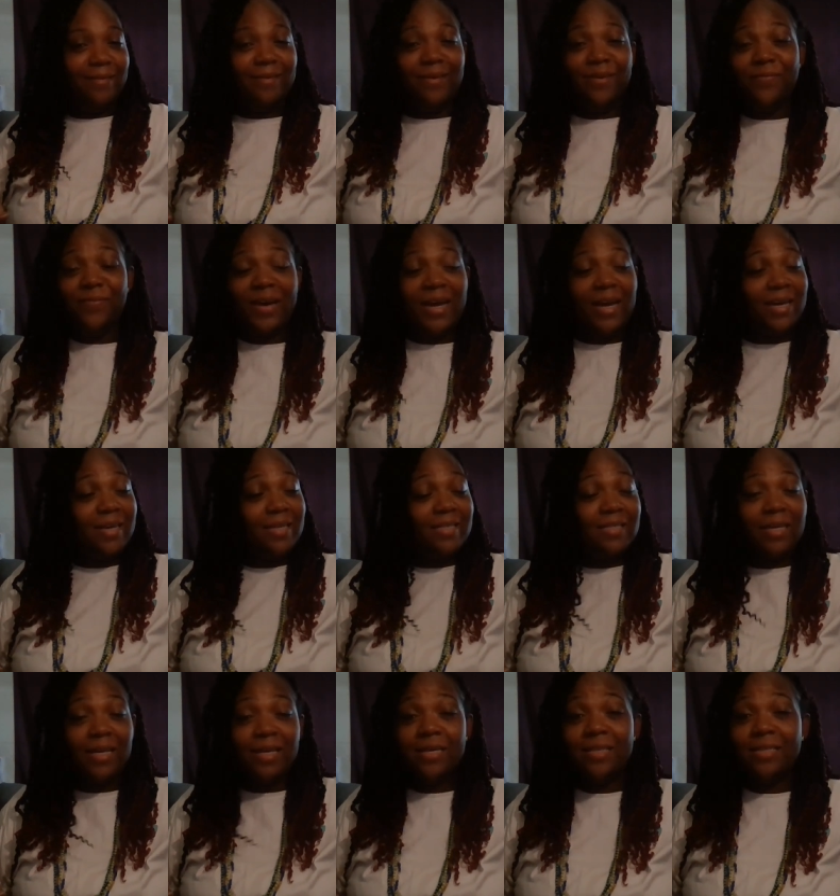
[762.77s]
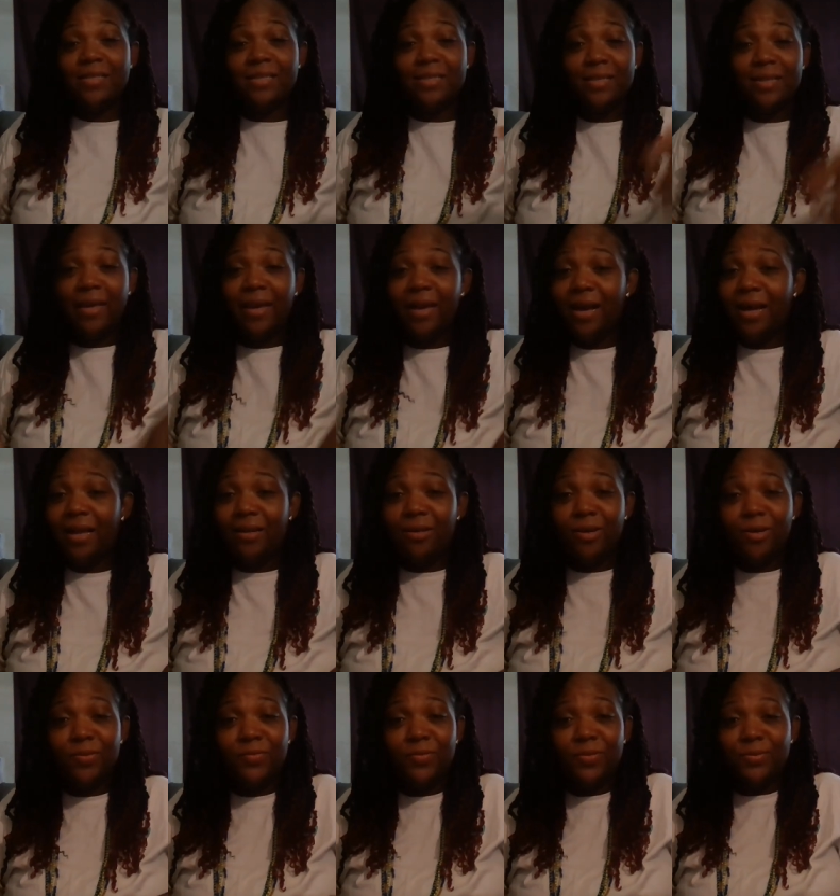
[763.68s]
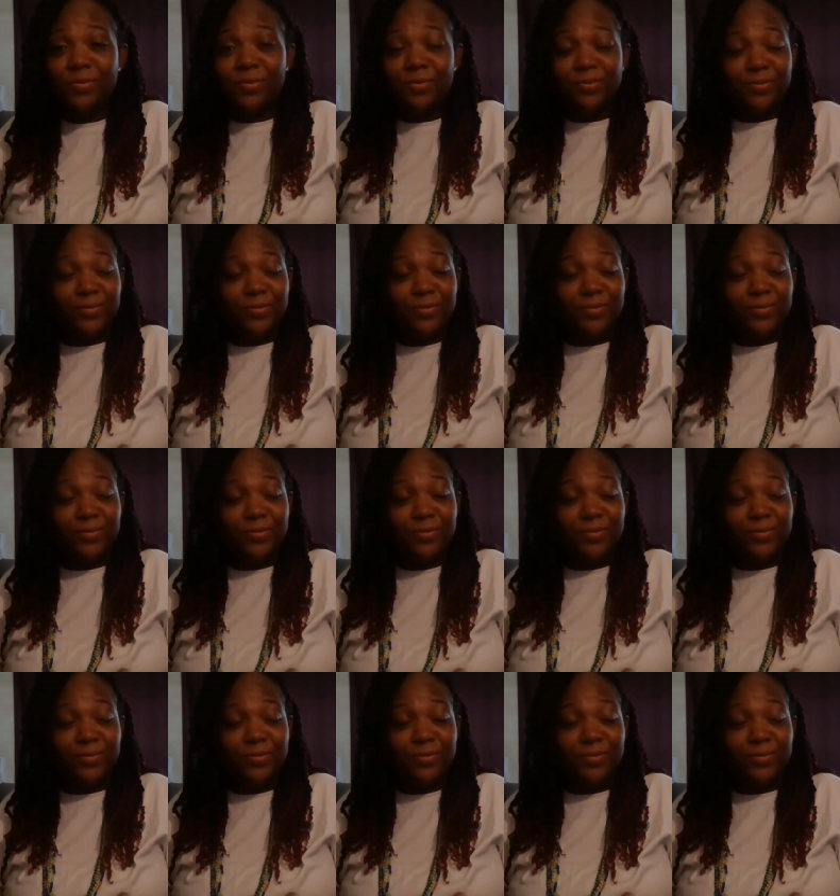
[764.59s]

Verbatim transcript: If I ain't tell you today, I love you.